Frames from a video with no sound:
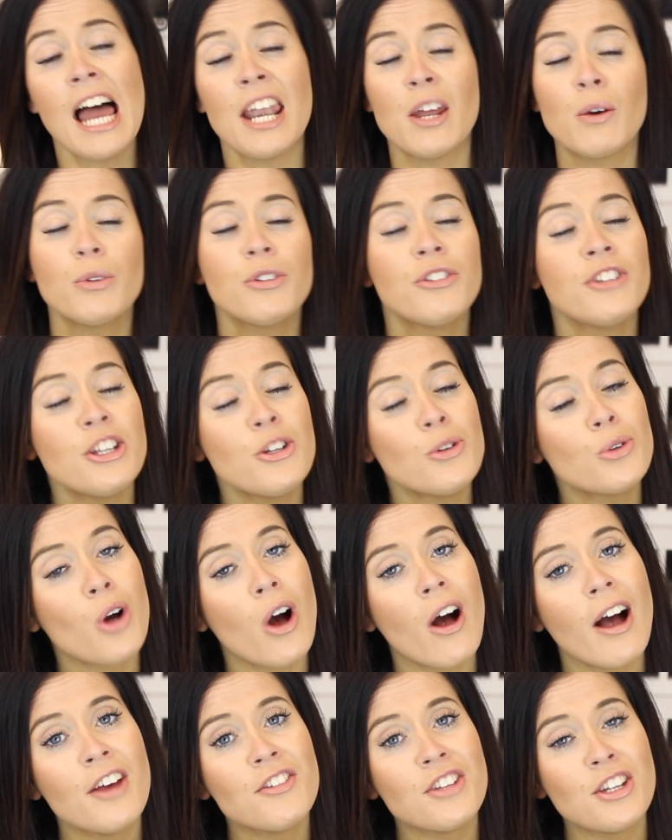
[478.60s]
and I will see you
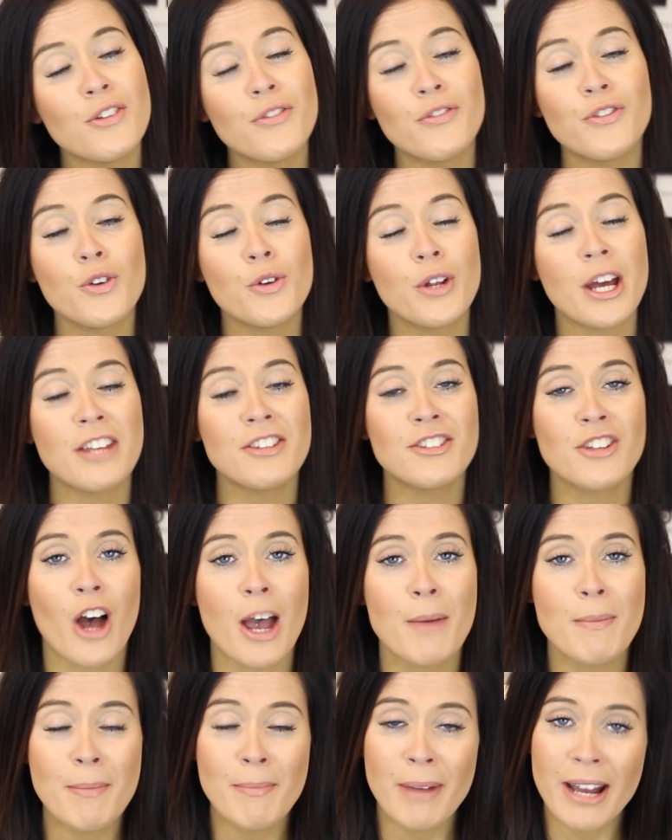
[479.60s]
guys in a few days'
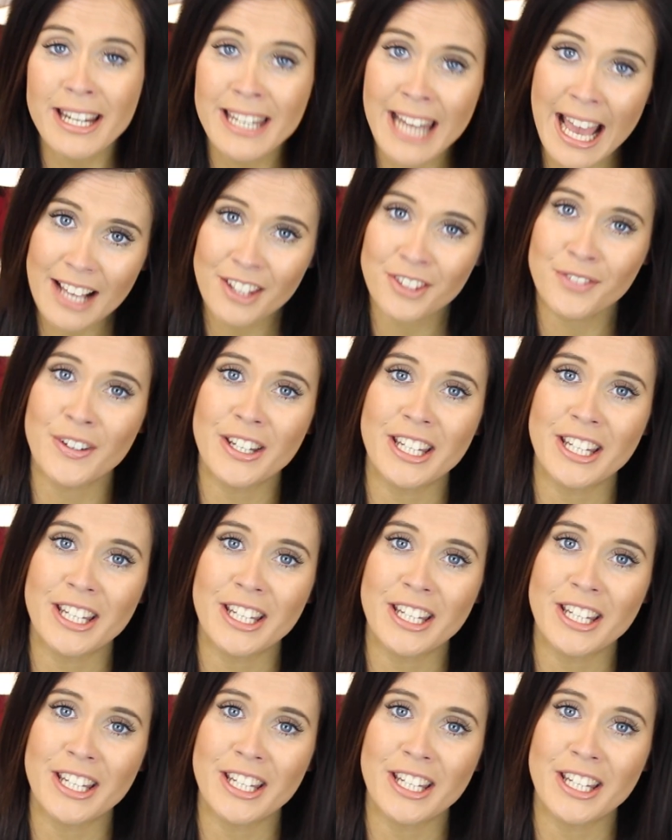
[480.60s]
time in my next